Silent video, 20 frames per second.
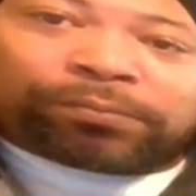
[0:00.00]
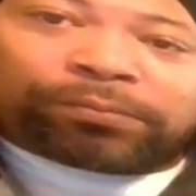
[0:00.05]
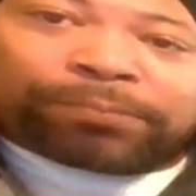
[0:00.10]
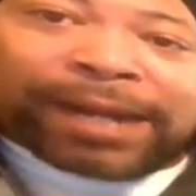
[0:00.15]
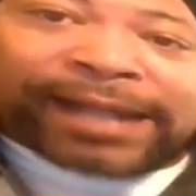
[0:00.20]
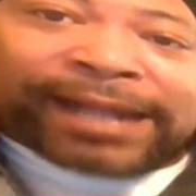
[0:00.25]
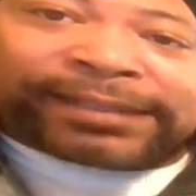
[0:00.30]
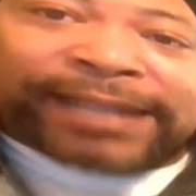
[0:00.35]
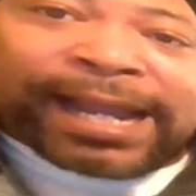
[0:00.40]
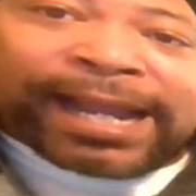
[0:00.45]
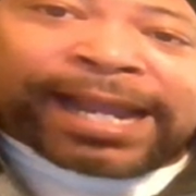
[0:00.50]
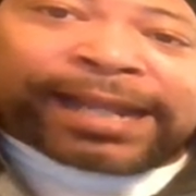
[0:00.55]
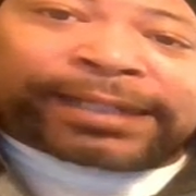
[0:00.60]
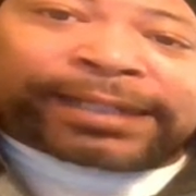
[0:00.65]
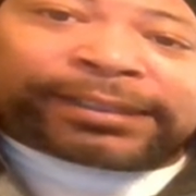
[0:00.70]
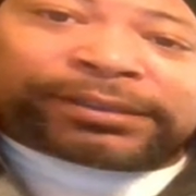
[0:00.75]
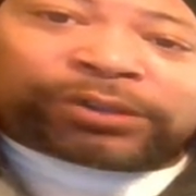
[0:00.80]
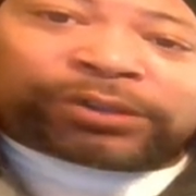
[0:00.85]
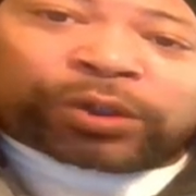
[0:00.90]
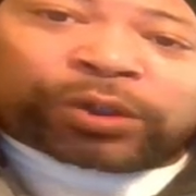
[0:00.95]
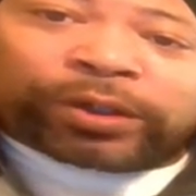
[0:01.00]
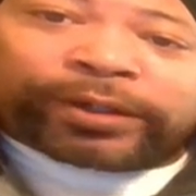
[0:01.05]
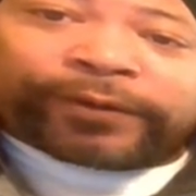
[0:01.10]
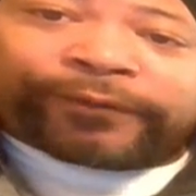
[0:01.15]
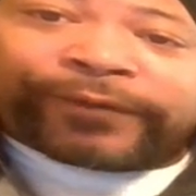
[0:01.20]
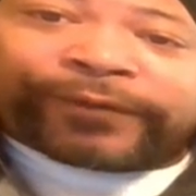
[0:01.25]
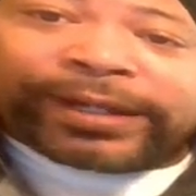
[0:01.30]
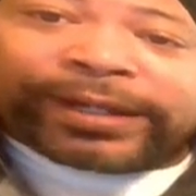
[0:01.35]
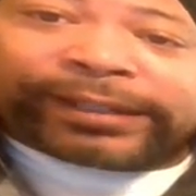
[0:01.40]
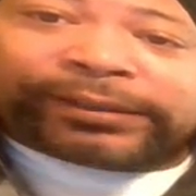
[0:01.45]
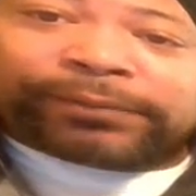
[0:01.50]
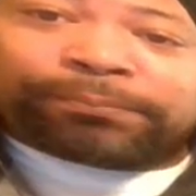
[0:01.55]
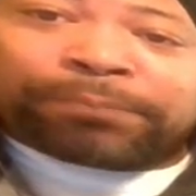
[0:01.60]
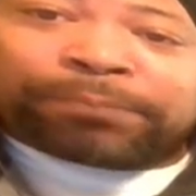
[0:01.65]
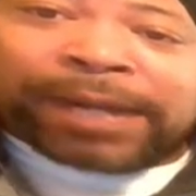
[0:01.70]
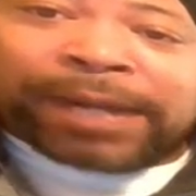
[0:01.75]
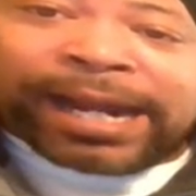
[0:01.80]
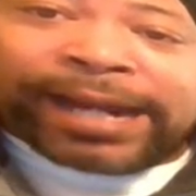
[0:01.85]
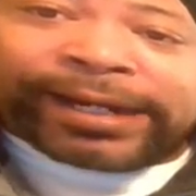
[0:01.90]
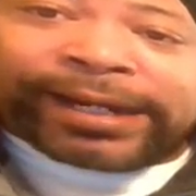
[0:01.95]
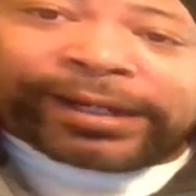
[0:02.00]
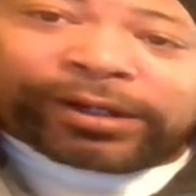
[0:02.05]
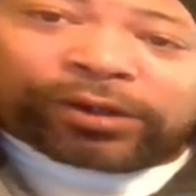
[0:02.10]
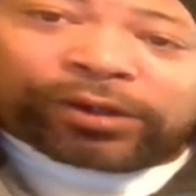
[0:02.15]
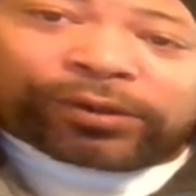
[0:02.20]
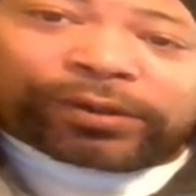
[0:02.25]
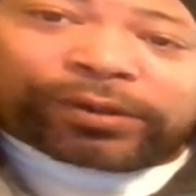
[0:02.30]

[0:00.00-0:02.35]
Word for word: my diet is going to affect my health.